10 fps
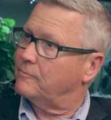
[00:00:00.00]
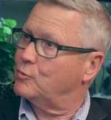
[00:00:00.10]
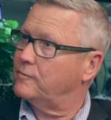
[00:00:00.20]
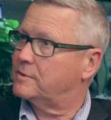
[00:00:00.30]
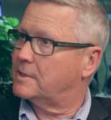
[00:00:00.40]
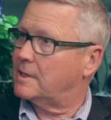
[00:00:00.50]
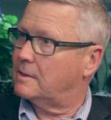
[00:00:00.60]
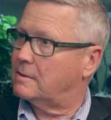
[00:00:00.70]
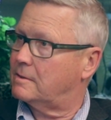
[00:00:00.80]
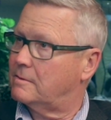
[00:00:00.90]
moved to
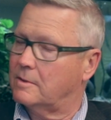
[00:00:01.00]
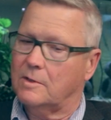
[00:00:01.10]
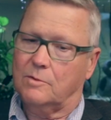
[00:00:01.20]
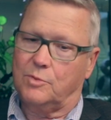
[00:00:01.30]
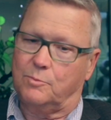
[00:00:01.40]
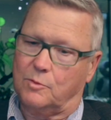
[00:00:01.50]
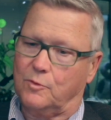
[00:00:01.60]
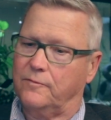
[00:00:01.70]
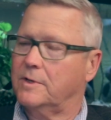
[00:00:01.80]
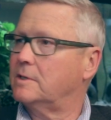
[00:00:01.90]
Canada, people
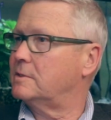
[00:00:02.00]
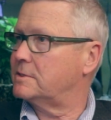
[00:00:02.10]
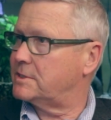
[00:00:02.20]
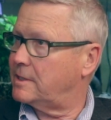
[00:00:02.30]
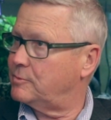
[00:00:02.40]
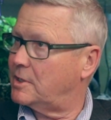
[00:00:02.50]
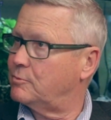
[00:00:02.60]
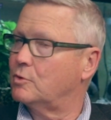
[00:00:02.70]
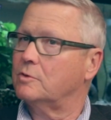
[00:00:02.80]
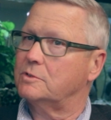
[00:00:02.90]
moving into same
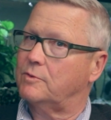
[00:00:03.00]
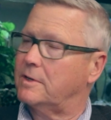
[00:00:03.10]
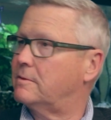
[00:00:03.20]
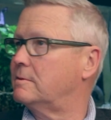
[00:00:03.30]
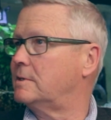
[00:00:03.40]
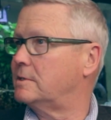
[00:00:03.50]
neighborhoods rather than